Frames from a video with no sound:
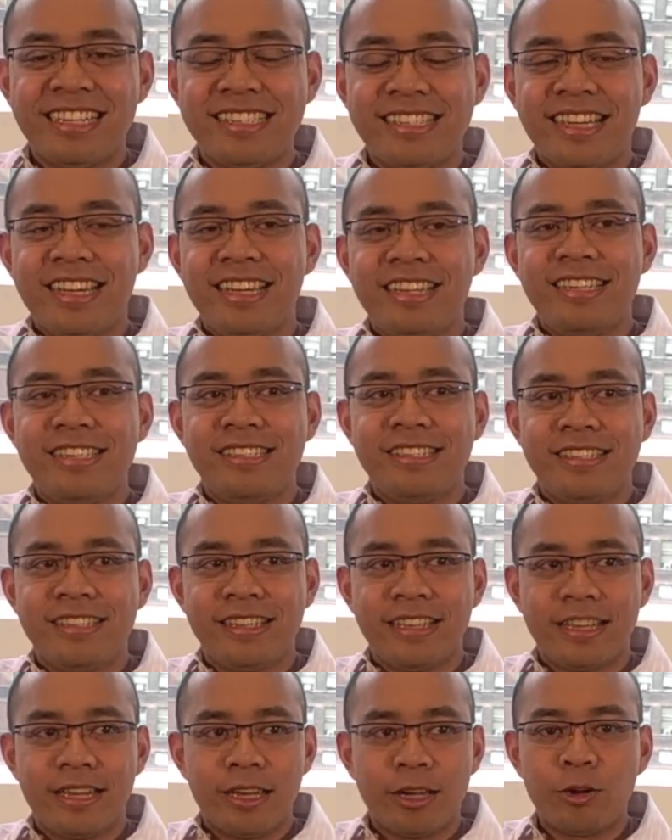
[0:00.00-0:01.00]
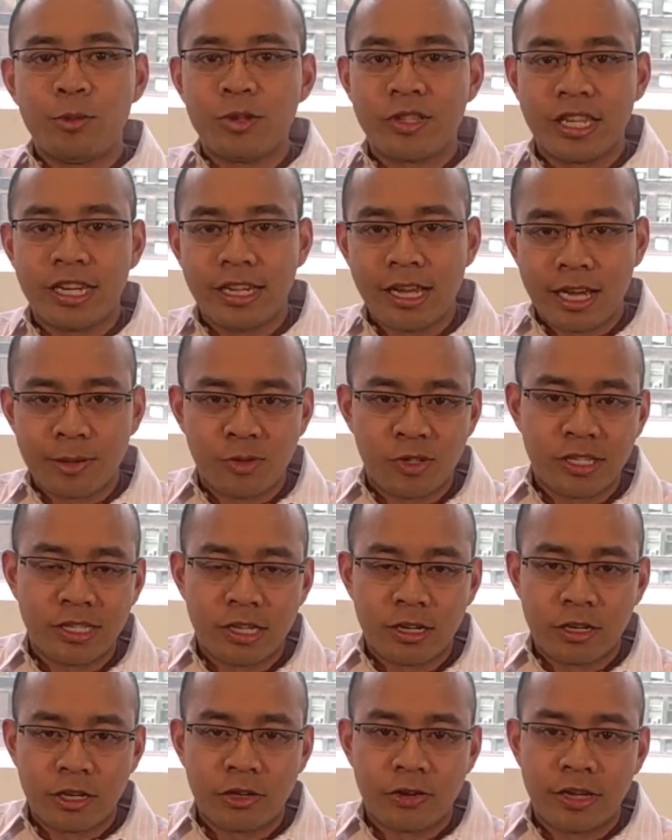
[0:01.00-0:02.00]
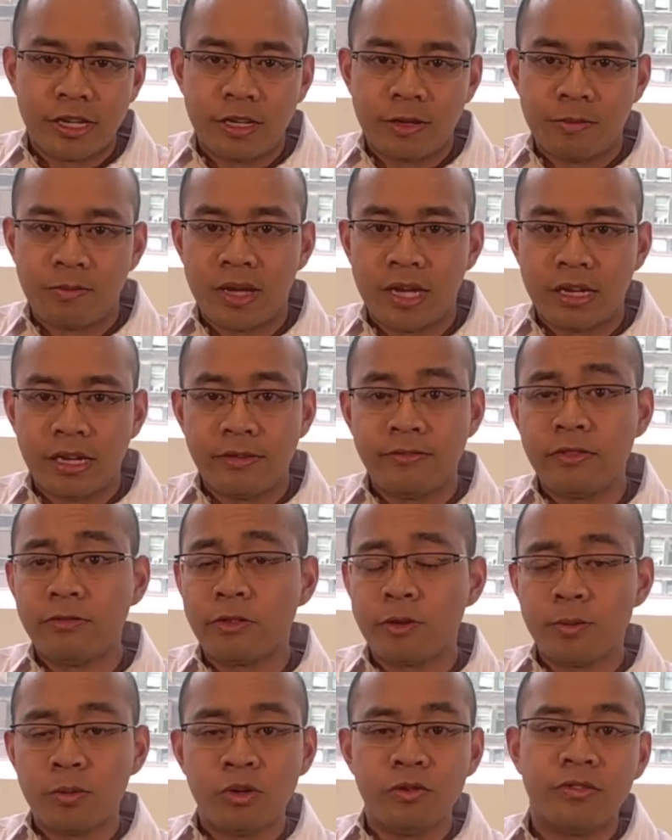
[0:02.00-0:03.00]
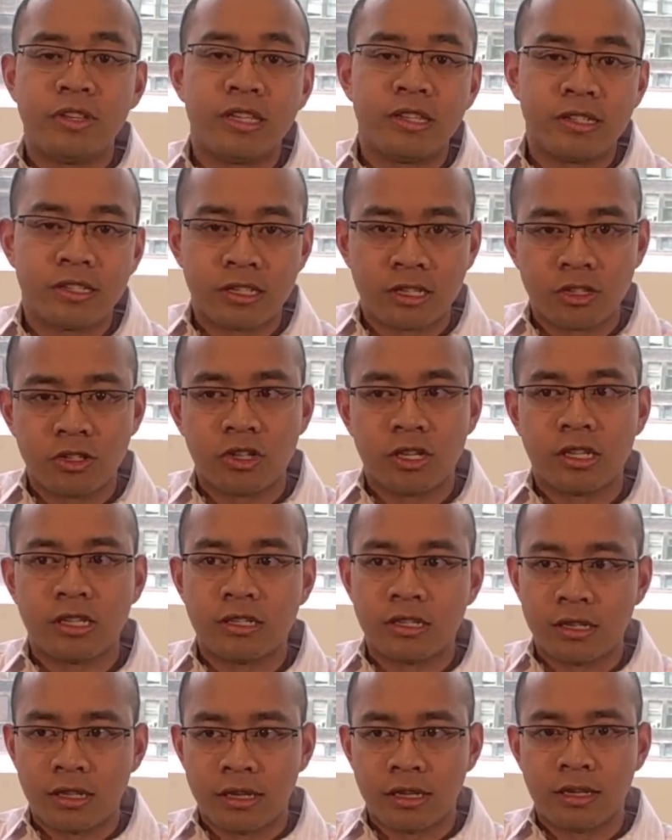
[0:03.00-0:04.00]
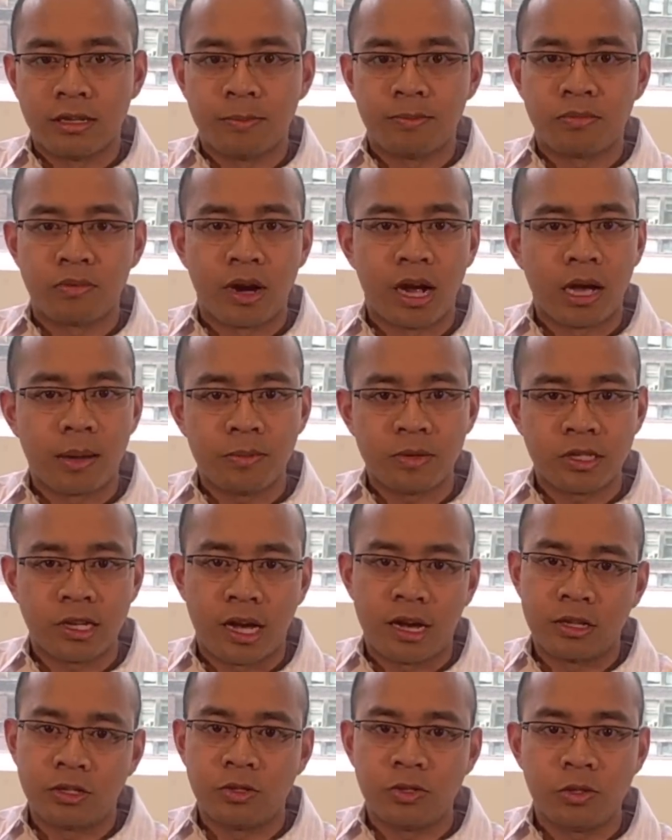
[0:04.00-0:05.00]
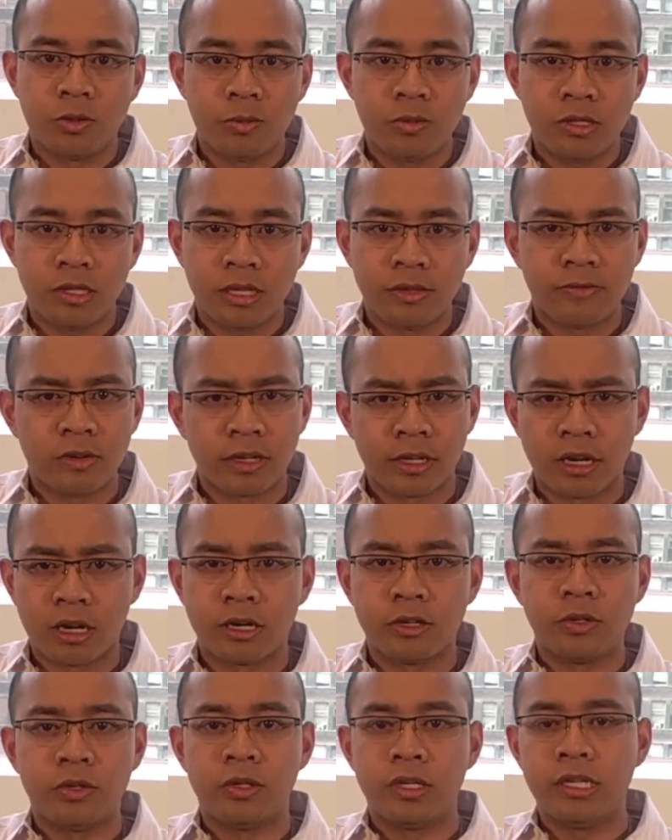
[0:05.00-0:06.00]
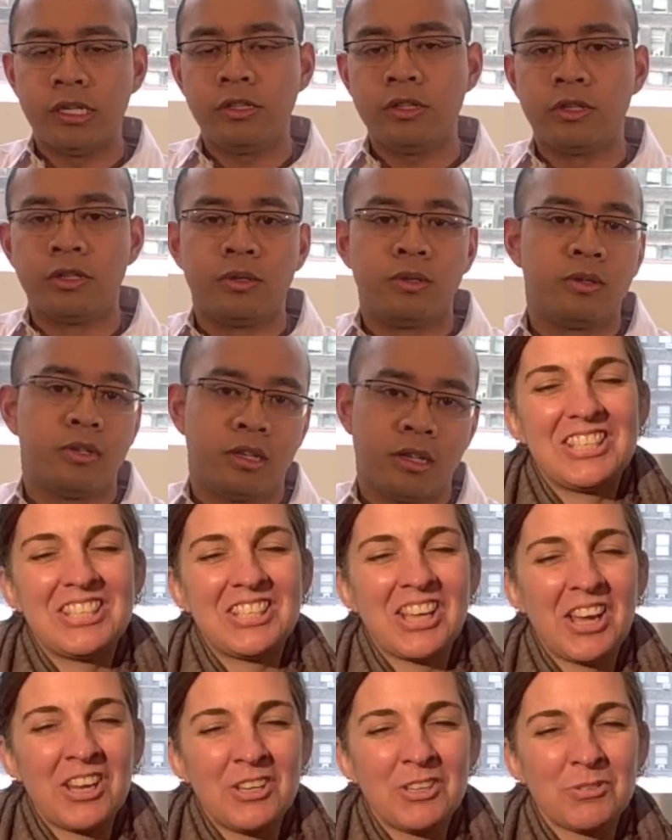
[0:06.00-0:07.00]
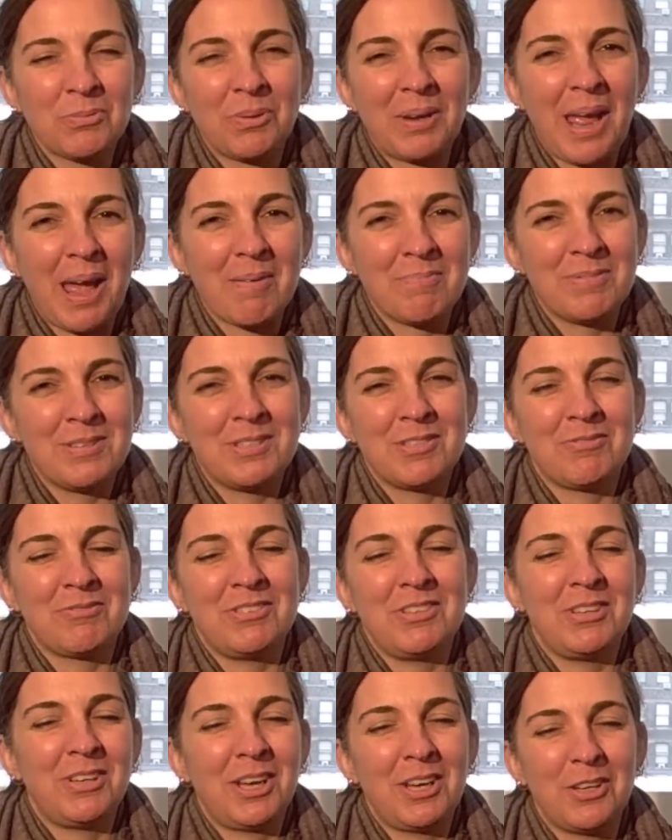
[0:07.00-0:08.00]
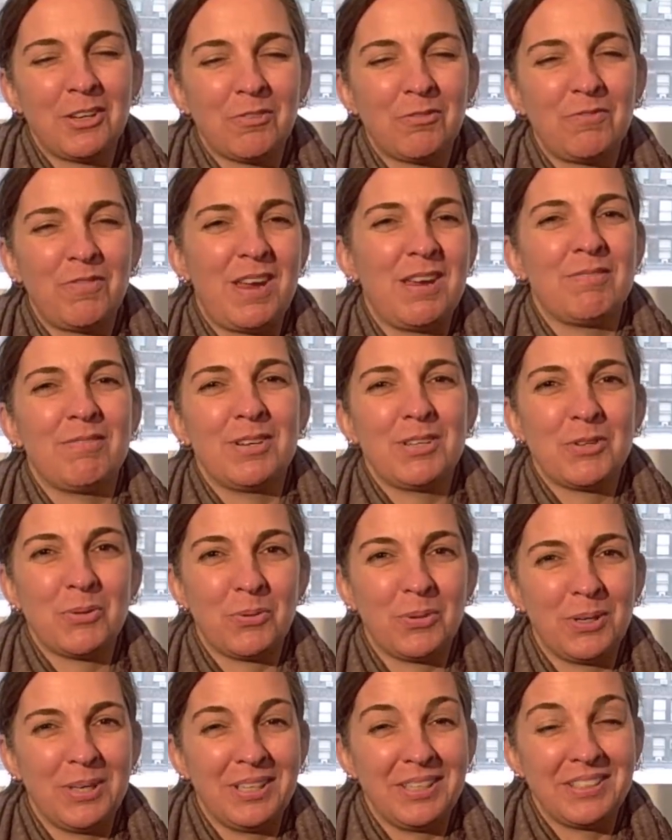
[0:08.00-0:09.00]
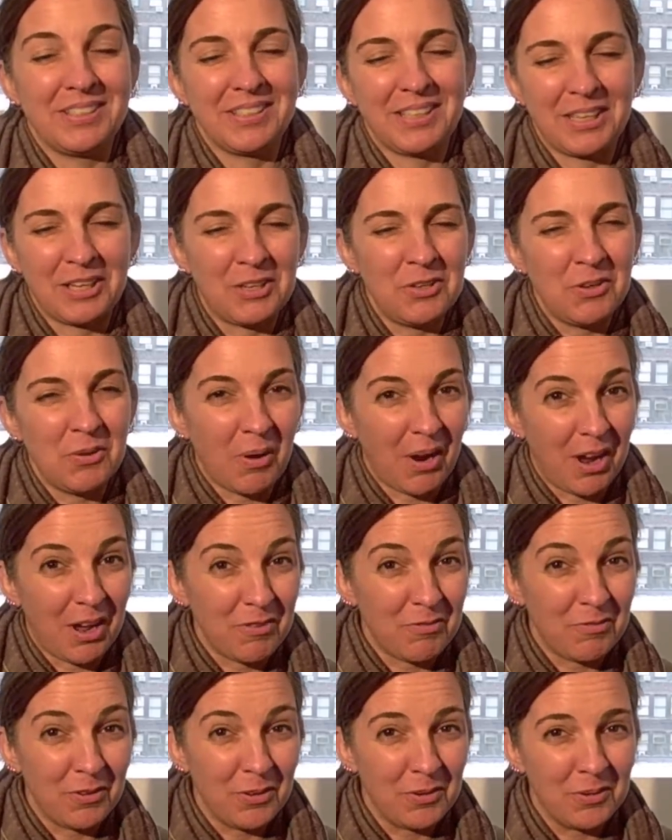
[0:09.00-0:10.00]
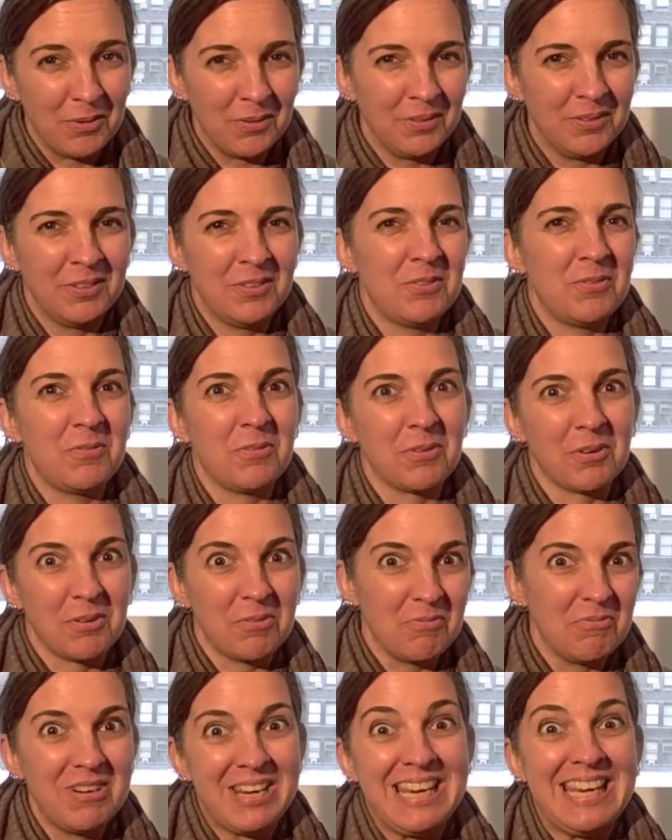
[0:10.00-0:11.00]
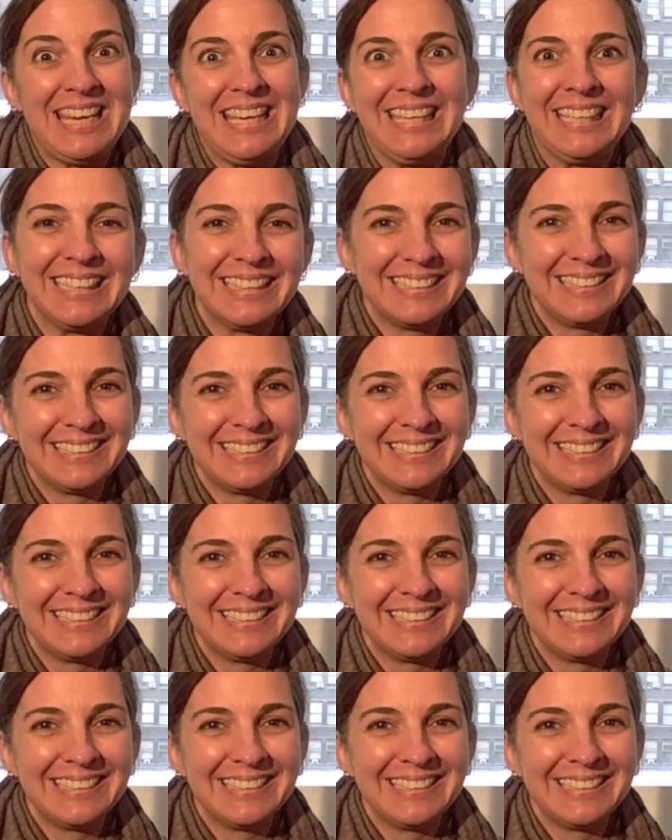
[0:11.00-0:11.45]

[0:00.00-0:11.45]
design is almost any objects that are created and made, even for movies, such as like props, costumes, even like R2D2. Design is what happens when you get your favorite toys, like a new iPhone or a Wii.